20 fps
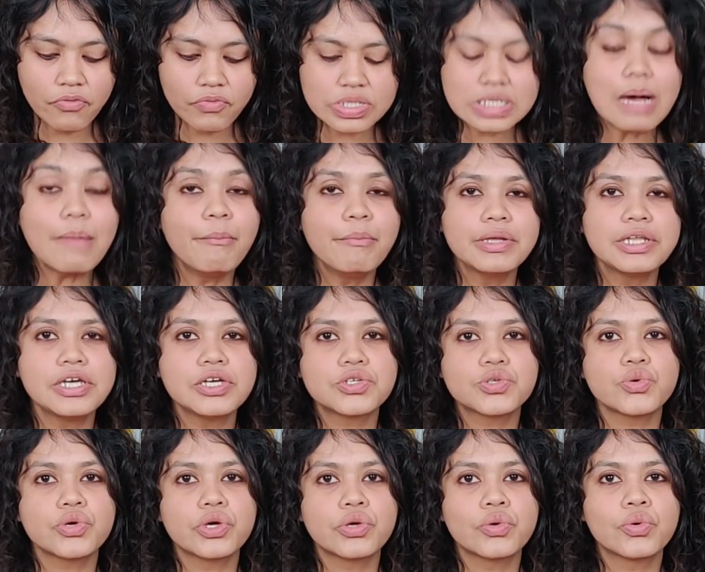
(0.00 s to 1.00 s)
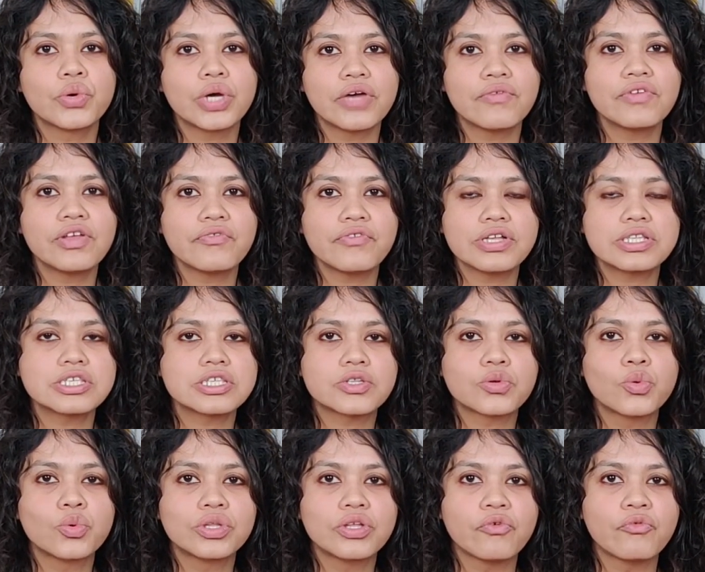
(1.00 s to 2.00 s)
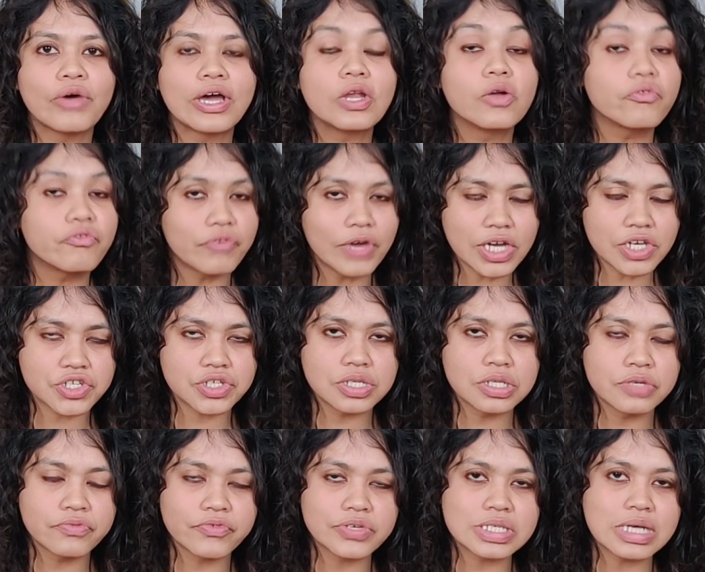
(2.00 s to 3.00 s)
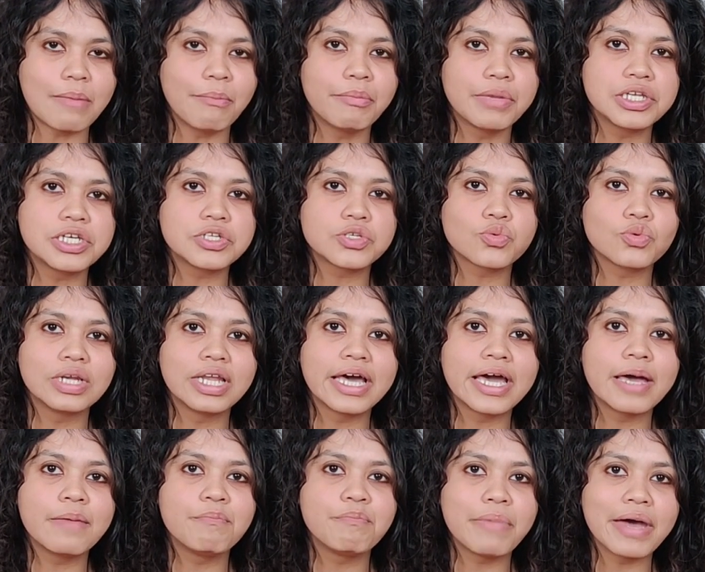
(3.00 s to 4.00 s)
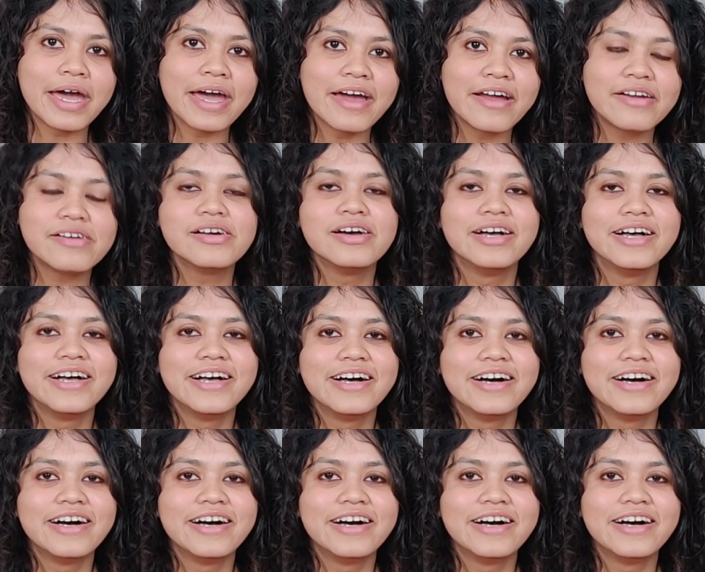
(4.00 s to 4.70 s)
for somebody to, even if it's through the veil of fiction, for somebody to lay bare